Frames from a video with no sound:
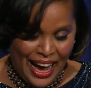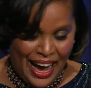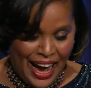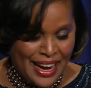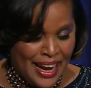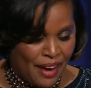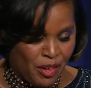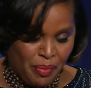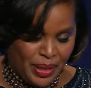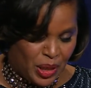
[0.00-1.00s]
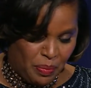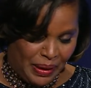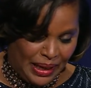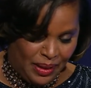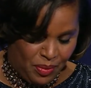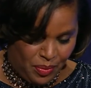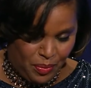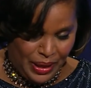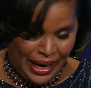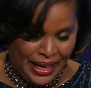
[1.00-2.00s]
I never miss a beat
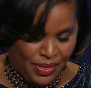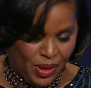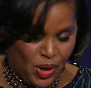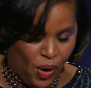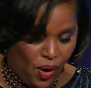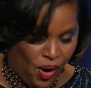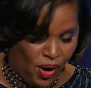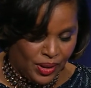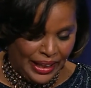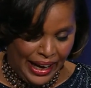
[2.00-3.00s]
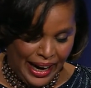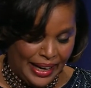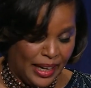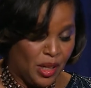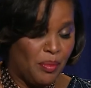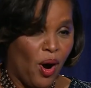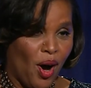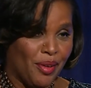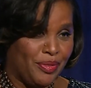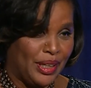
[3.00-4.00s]
when I get the call, and I get them
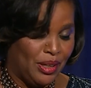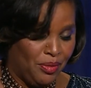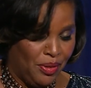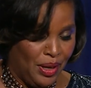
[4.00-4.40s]
often,